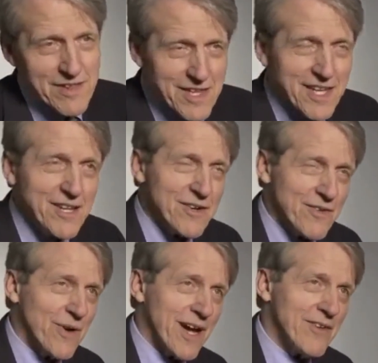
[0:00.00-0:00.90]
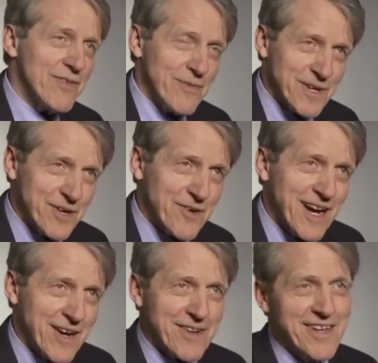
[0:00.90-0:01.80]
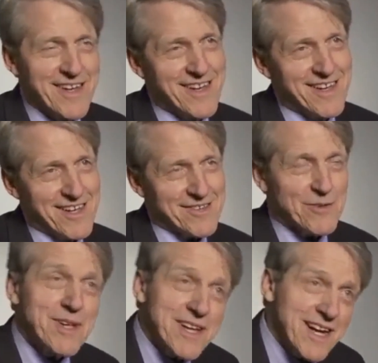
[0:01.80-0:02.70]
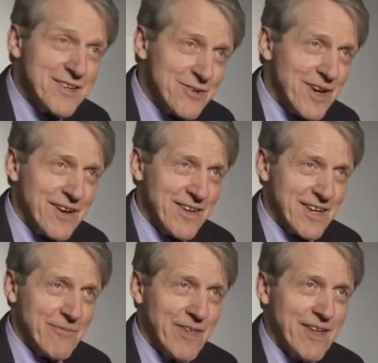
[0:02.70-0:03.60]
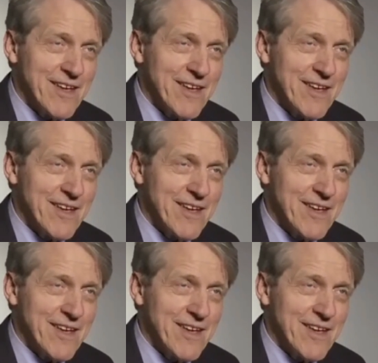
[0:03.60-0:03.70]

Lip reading: lean away from the crowd, to be contrarian.